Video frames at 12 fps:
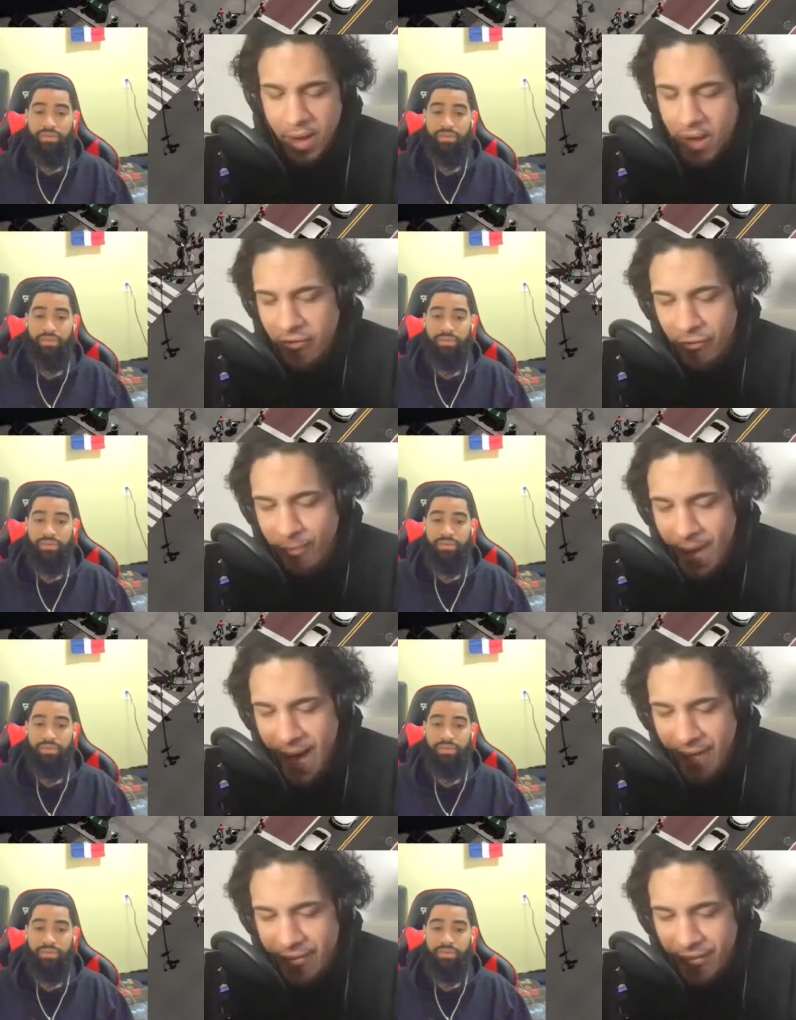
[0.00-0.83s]
Speaker 1: if
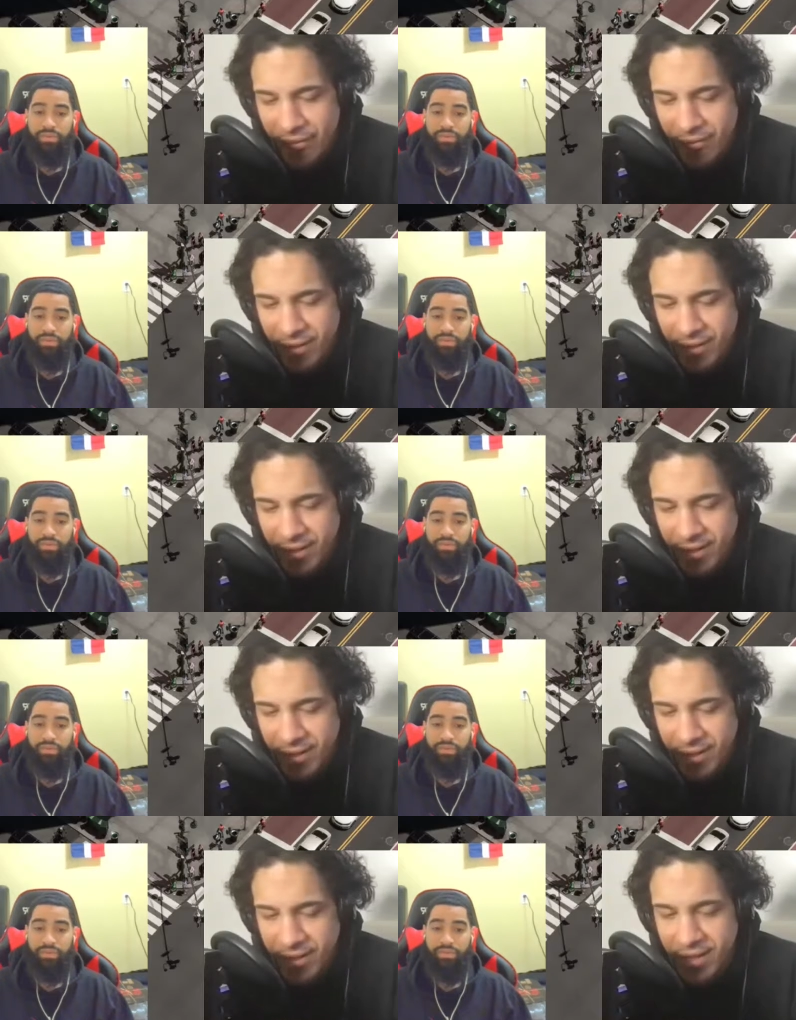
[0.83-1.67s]
math
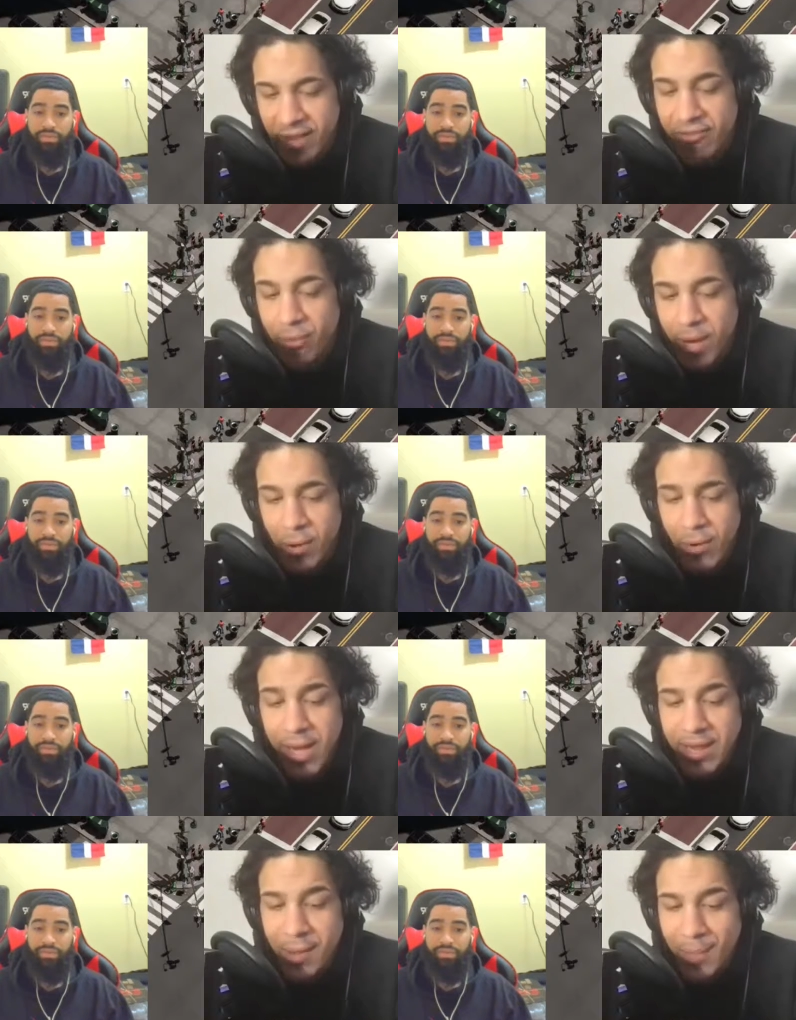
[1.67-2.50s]
if we
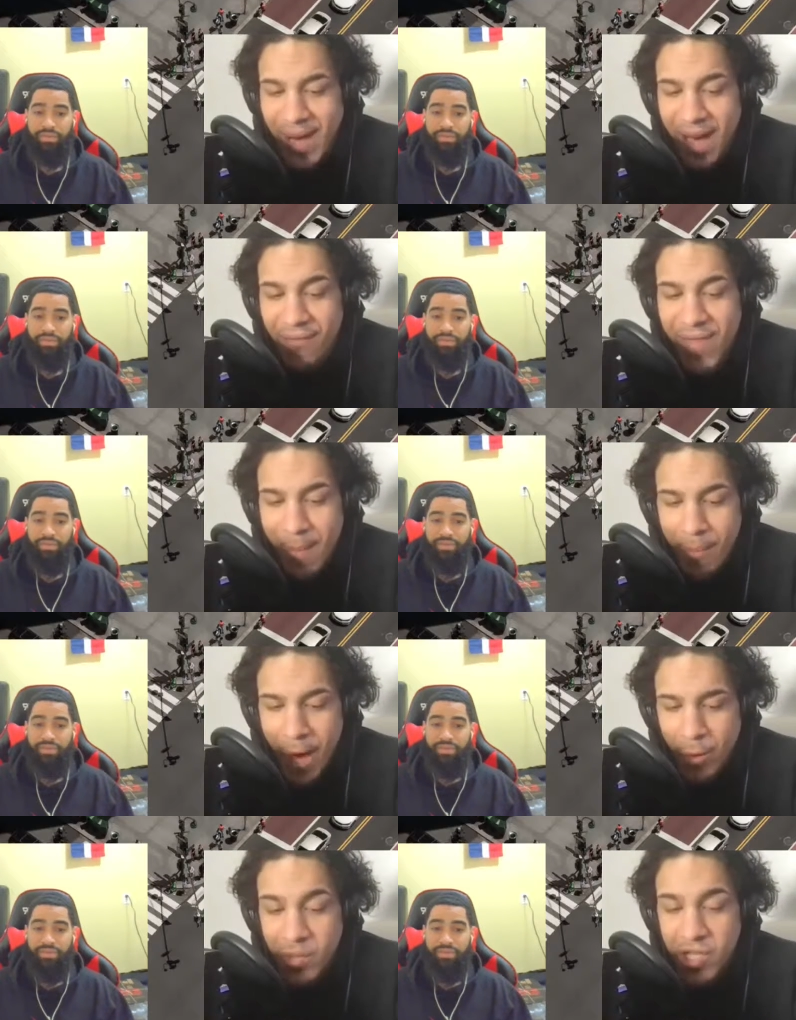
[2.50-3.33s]
don't get the map, that
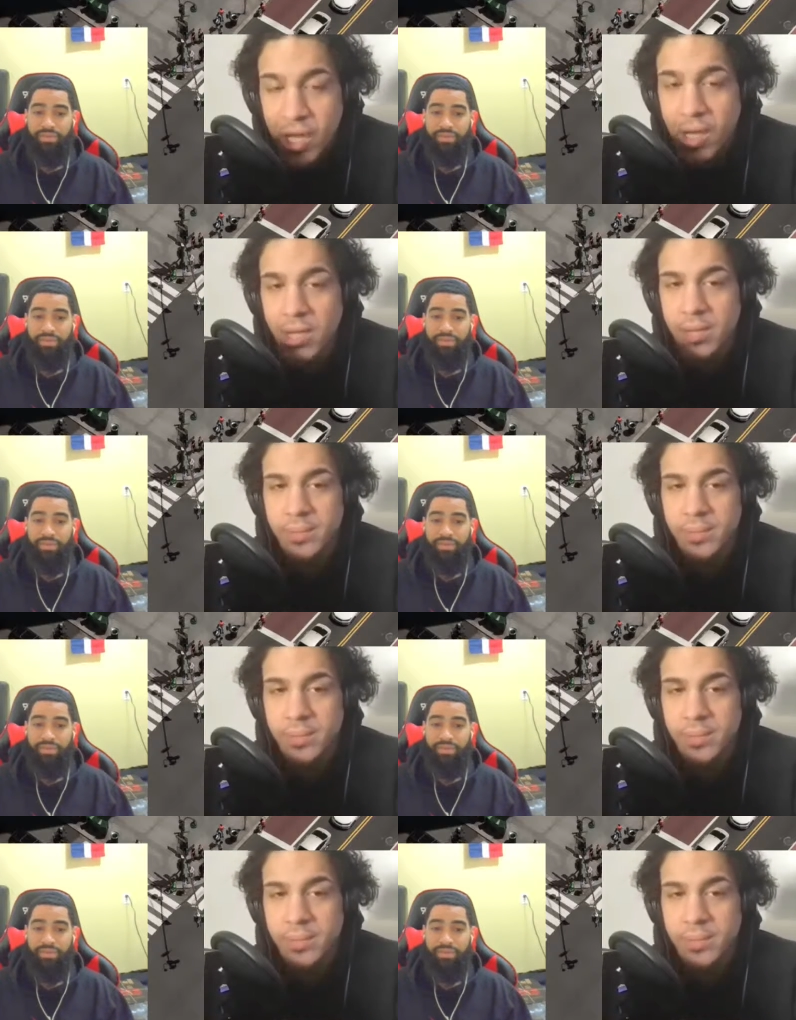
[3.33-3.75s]
battle Chilla.